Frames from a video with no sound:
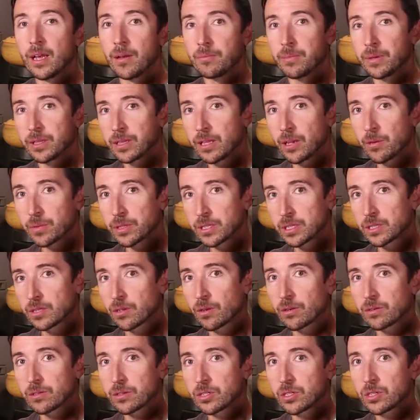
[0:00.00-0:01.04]
but they would
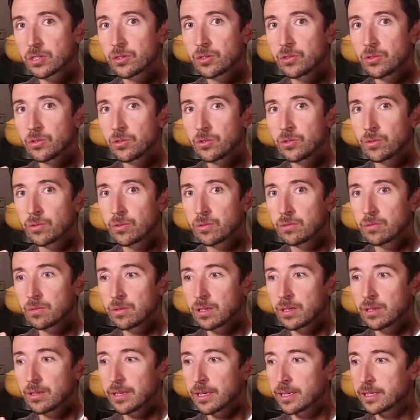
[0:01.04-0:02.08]
start to,
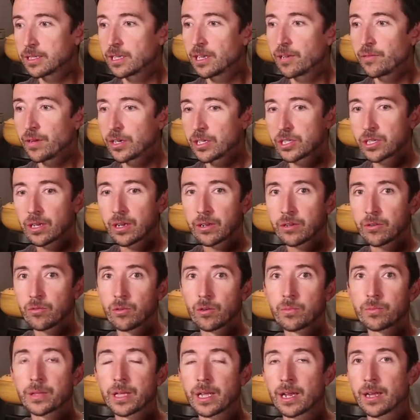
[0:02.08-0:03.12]
uh, like say if I shot a
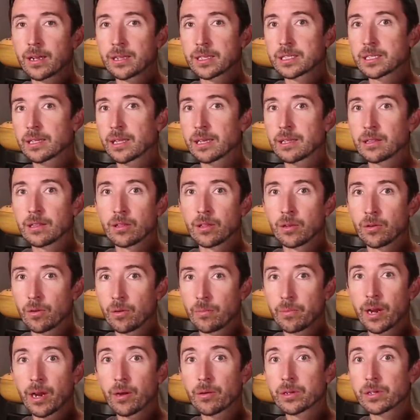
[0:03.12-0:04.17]
group that had a slightly lower
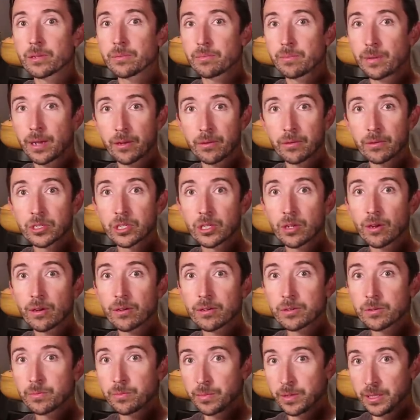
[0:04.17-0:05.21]
powered, powder
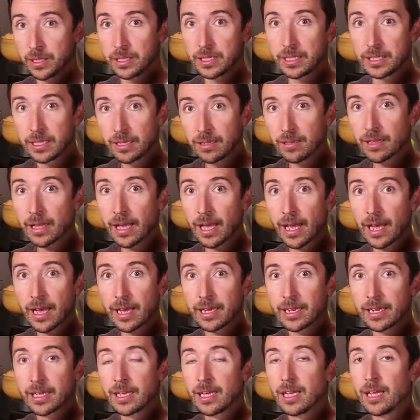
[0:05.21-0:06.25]
charge, but still
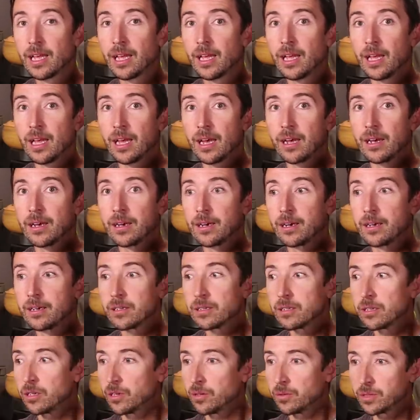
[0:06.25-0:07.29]
had, uh,
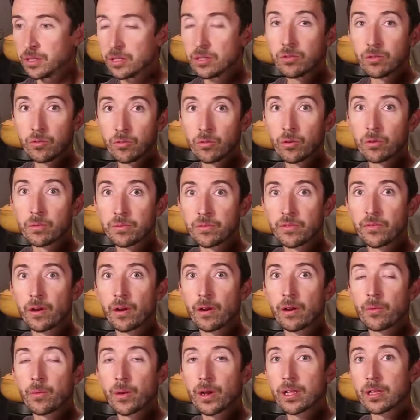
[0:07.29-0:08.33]
you know, still grouped
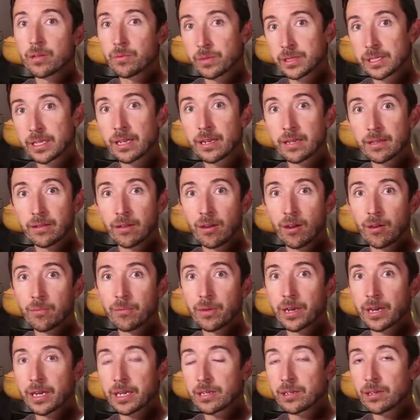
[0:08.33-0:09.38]
very well and was hitting the
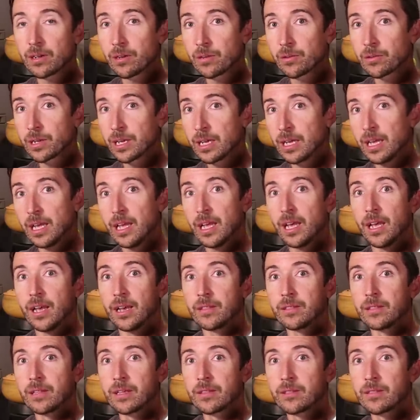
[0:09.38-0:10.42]
harmonic node,
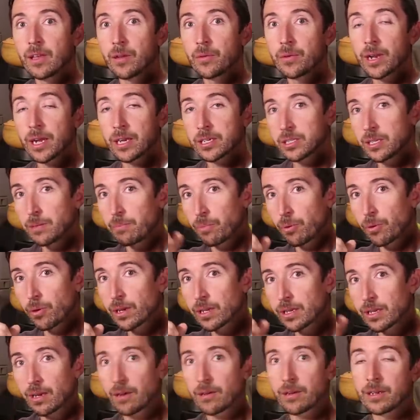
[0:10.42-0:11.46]
that they would actually
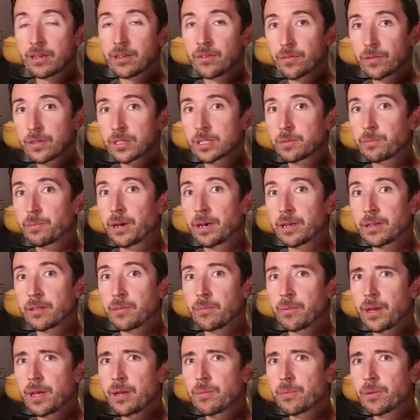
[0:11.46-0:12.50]
print on a different spot of the
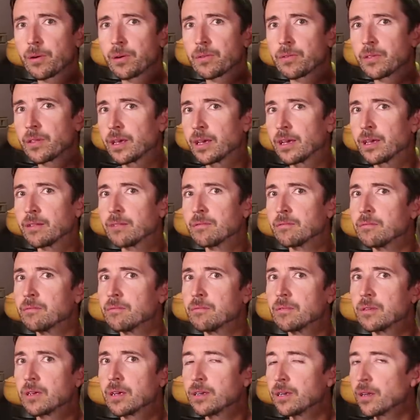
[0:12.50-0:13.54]
paper
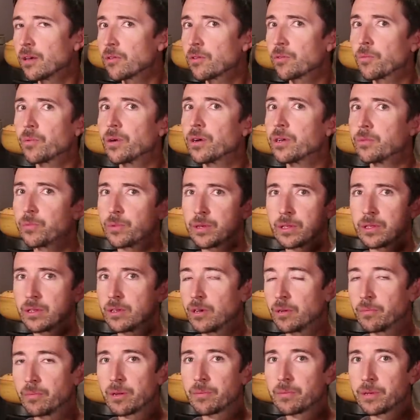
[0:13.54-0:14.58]
than another one with, you
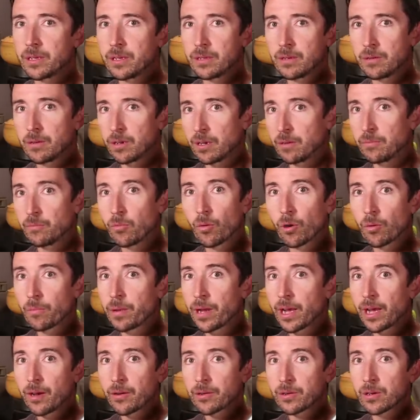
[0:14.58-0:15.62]
know, maybe uh, more
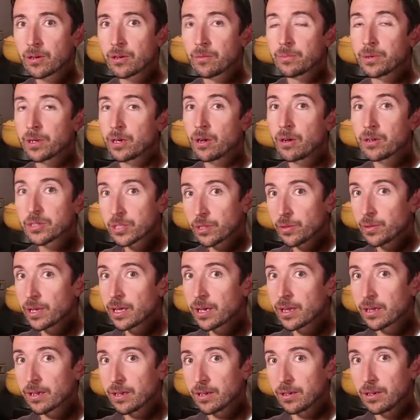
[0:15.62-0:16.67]
powder, but also
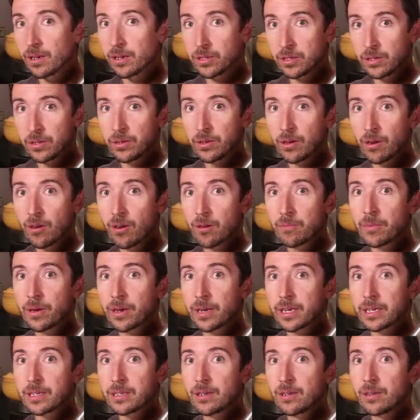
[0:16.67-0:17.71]
hitting a, a good
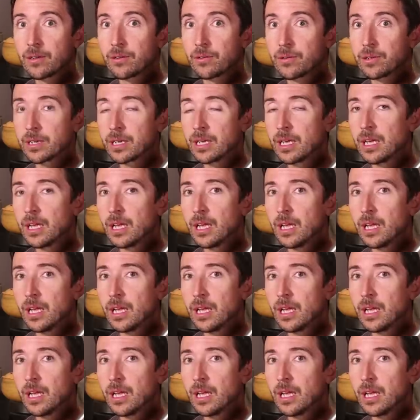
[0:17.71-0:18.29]
harmonic node.